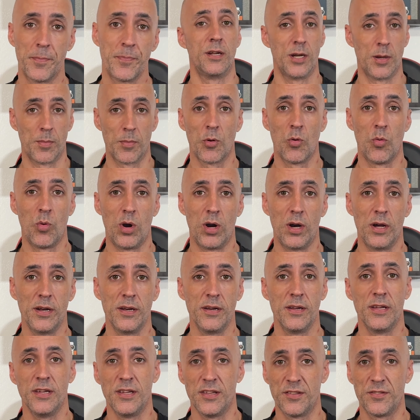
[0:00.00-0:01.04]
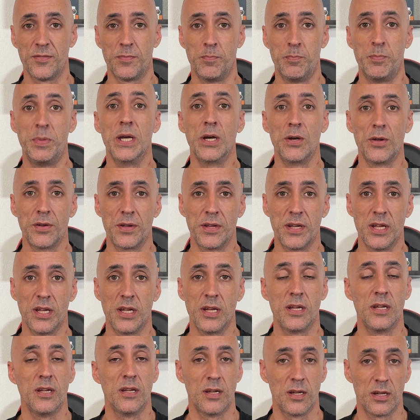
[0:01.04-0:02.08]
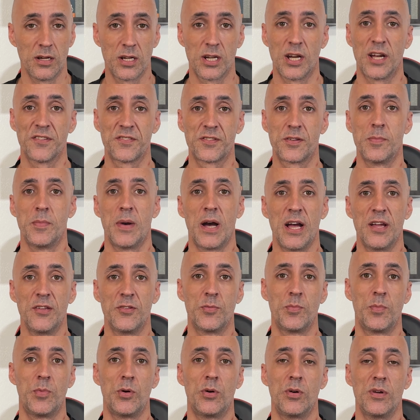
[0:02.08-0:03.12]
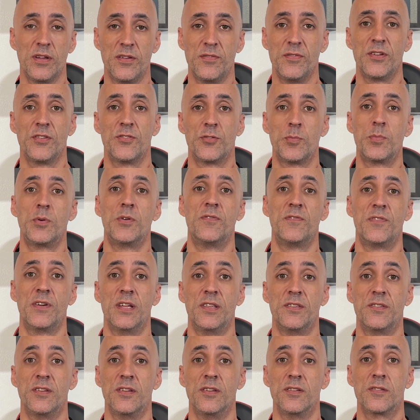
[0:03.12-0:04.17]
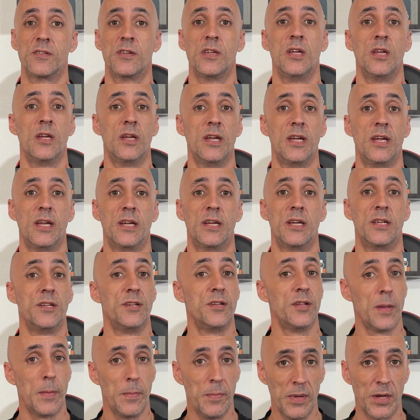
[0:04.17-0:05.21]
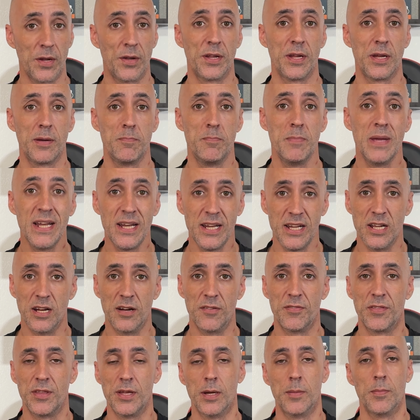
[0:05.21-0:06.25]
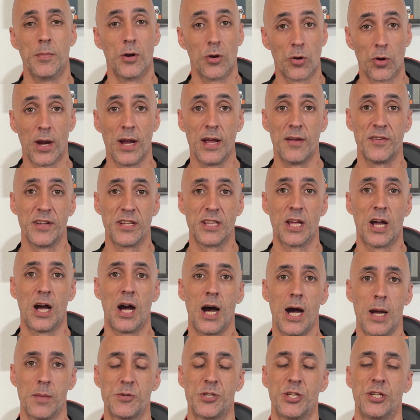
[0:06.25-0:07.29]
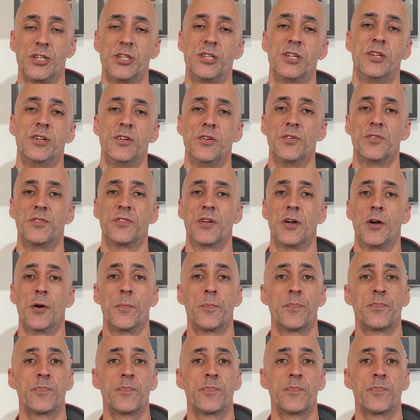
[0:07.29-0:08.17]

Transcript: Number one is building customizable invisible fences and building many of them or having the option to do so.